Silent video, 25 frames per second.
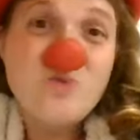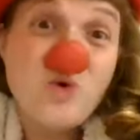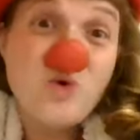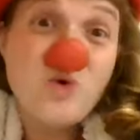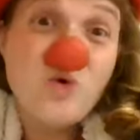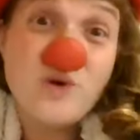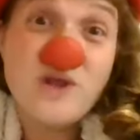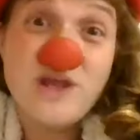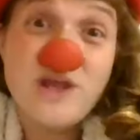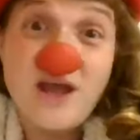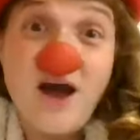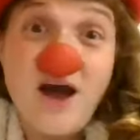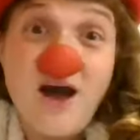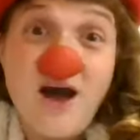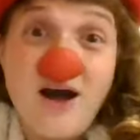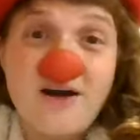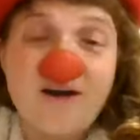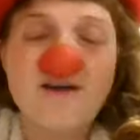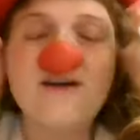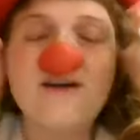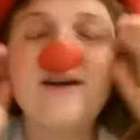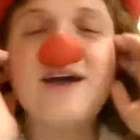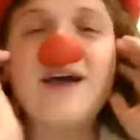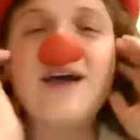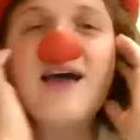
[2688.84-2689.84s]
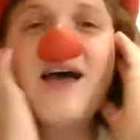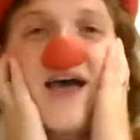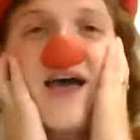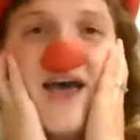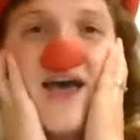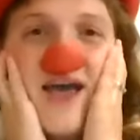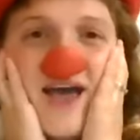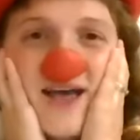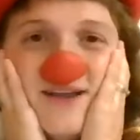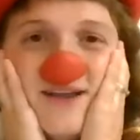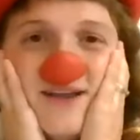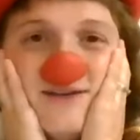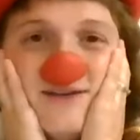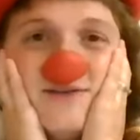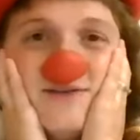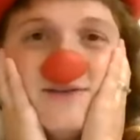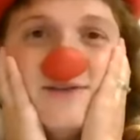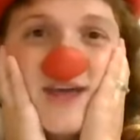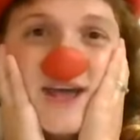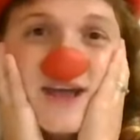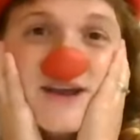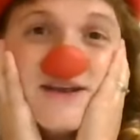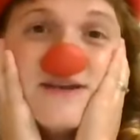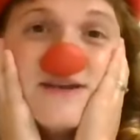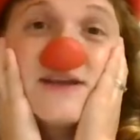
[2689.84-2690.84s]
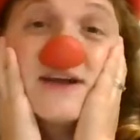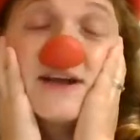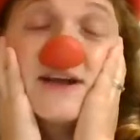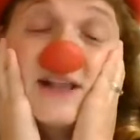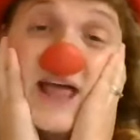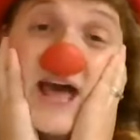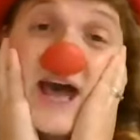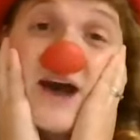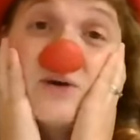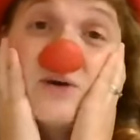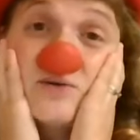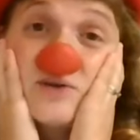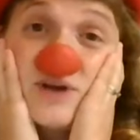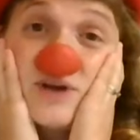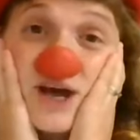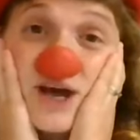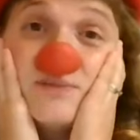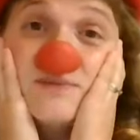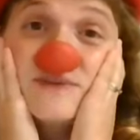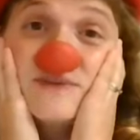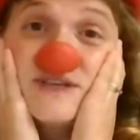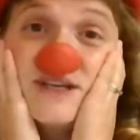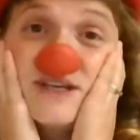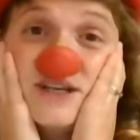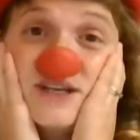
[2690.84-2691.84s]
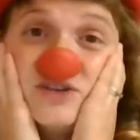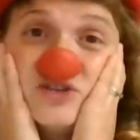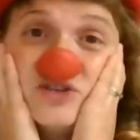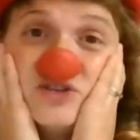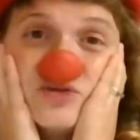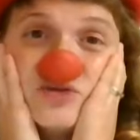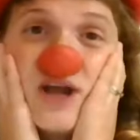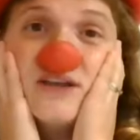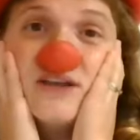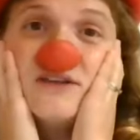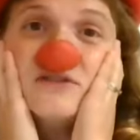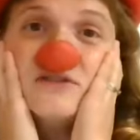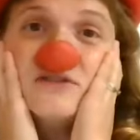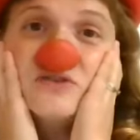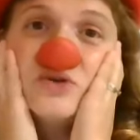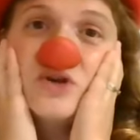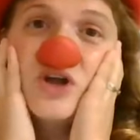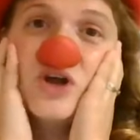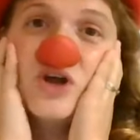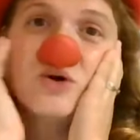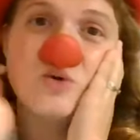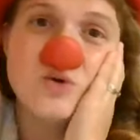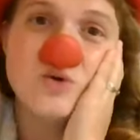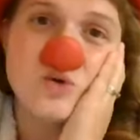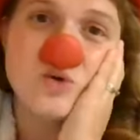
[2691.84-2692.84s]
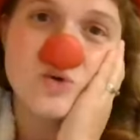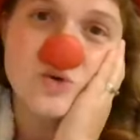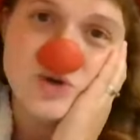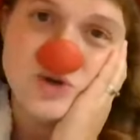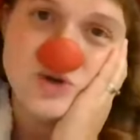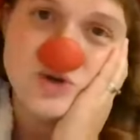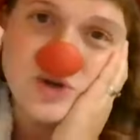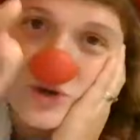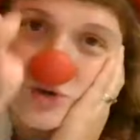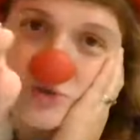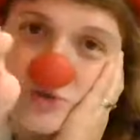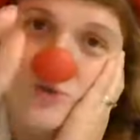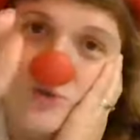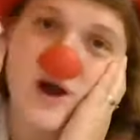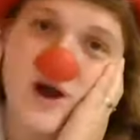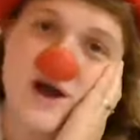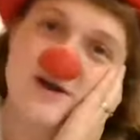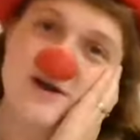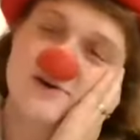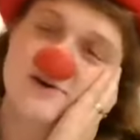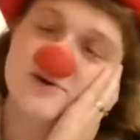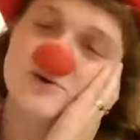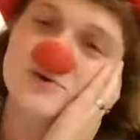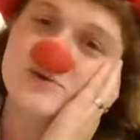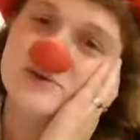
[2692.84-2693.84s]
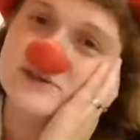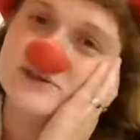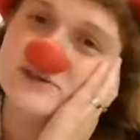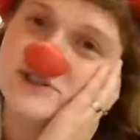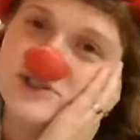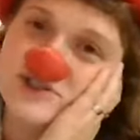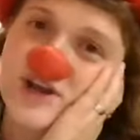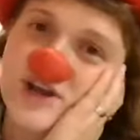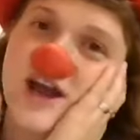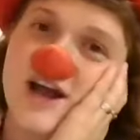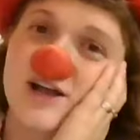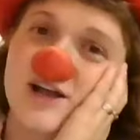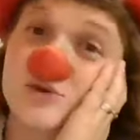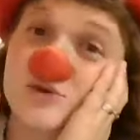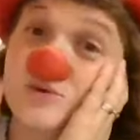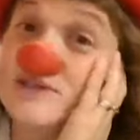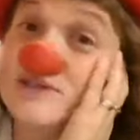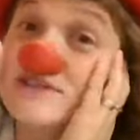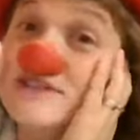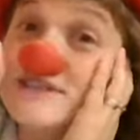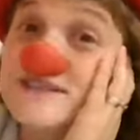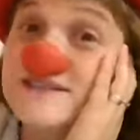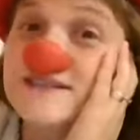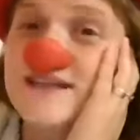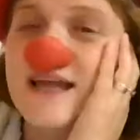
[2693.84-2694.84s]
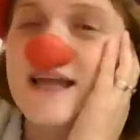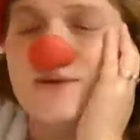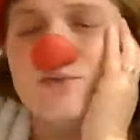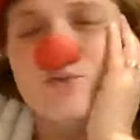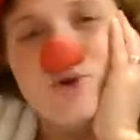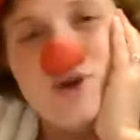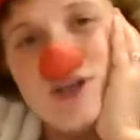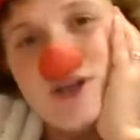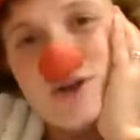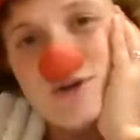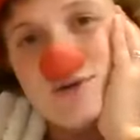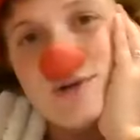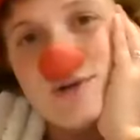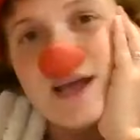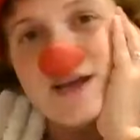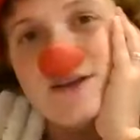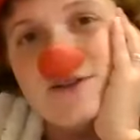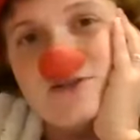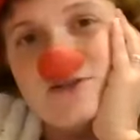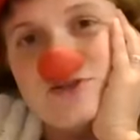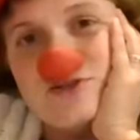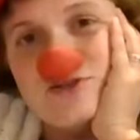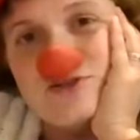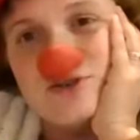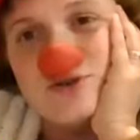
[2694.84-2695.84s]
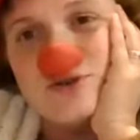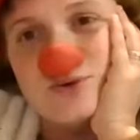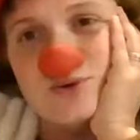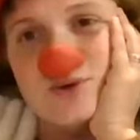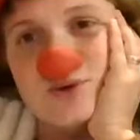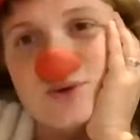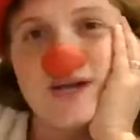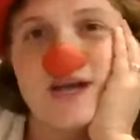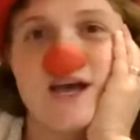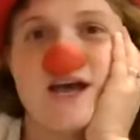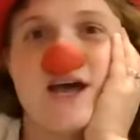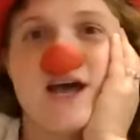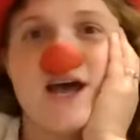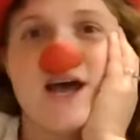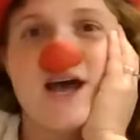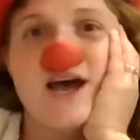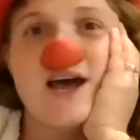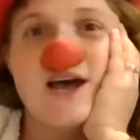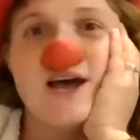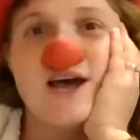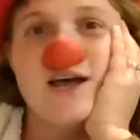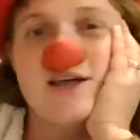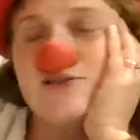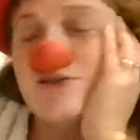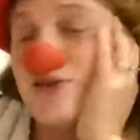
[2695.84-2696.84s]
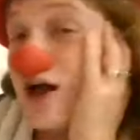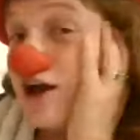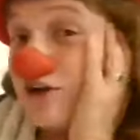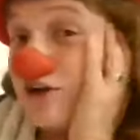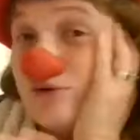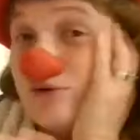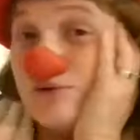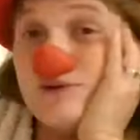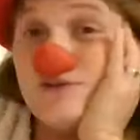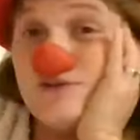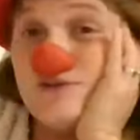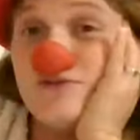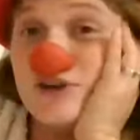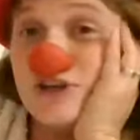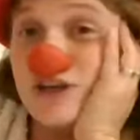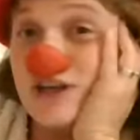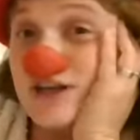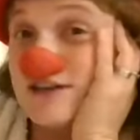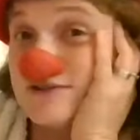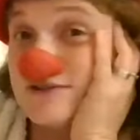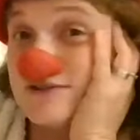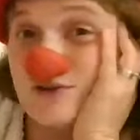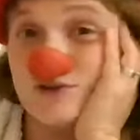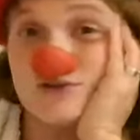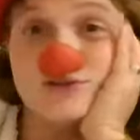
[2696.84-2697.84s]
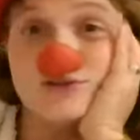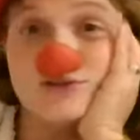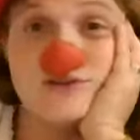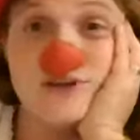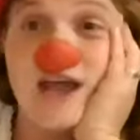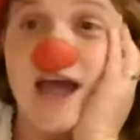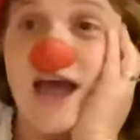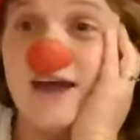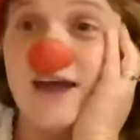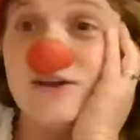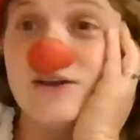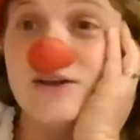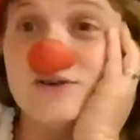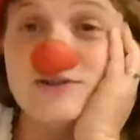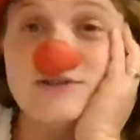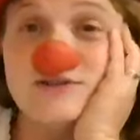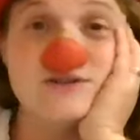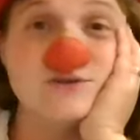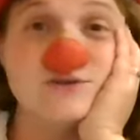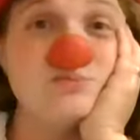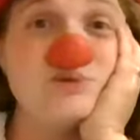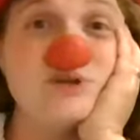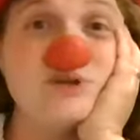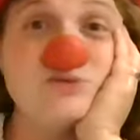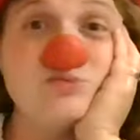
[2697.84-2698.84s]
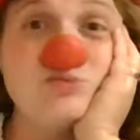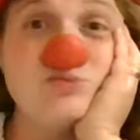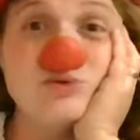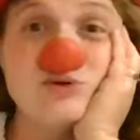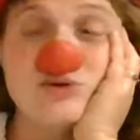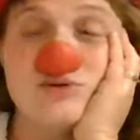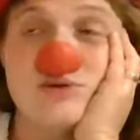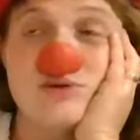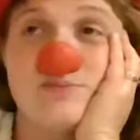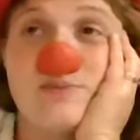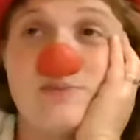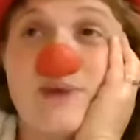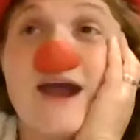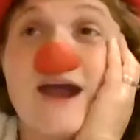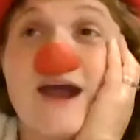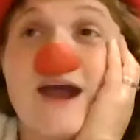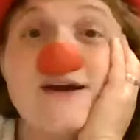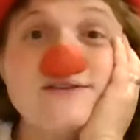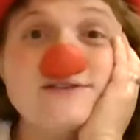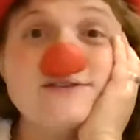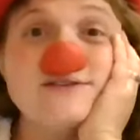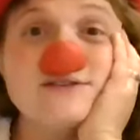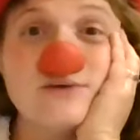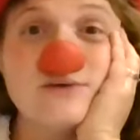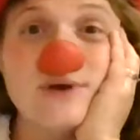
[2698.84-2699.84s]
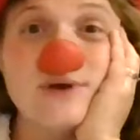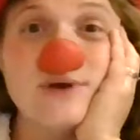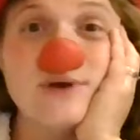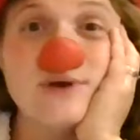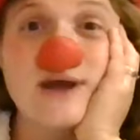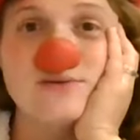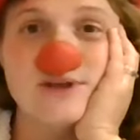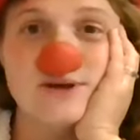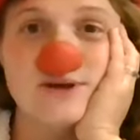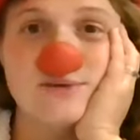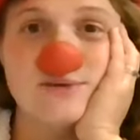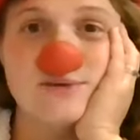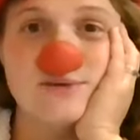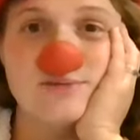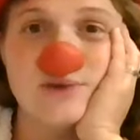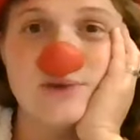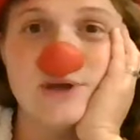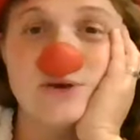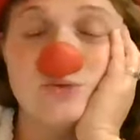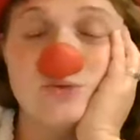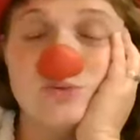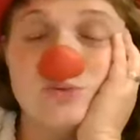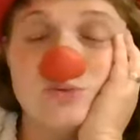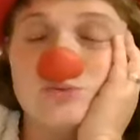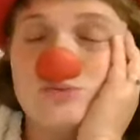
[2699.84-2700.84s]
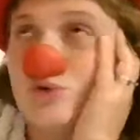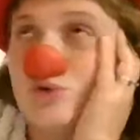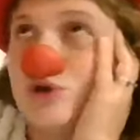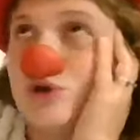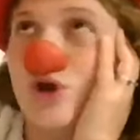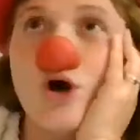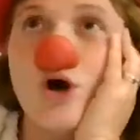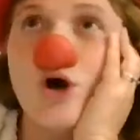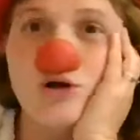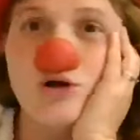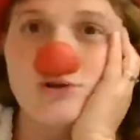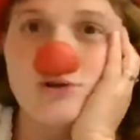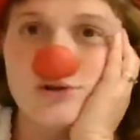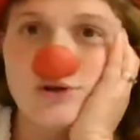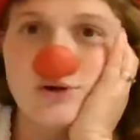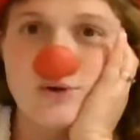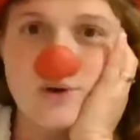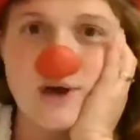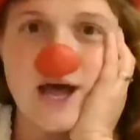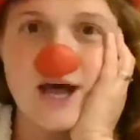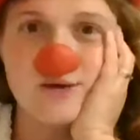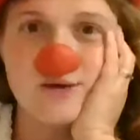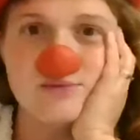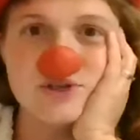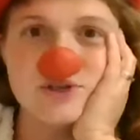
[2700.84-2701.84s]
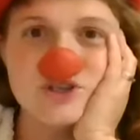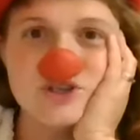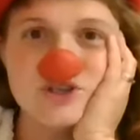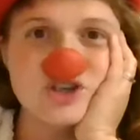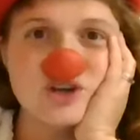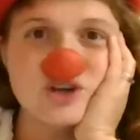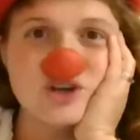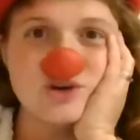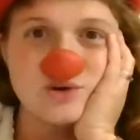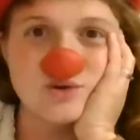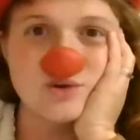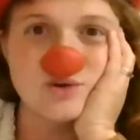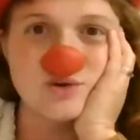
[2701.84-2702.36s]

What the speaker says: who we are. And then the clown comes in and tries to know who you are, who this child, what's his name, what do you like to do? And not only for kids, also the adults, the people, the parents around them. And we all know how much